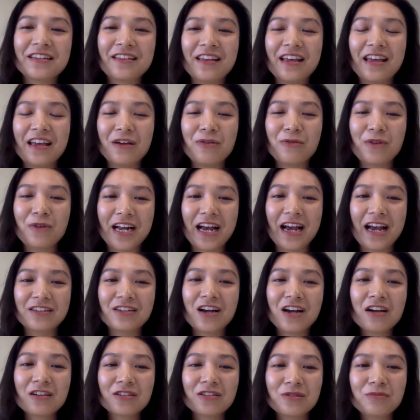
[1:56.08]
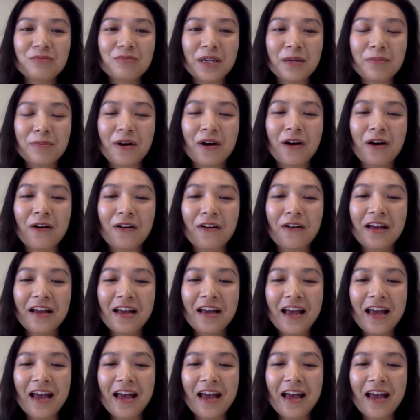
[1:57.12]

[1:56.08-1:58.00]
thing when I talk to people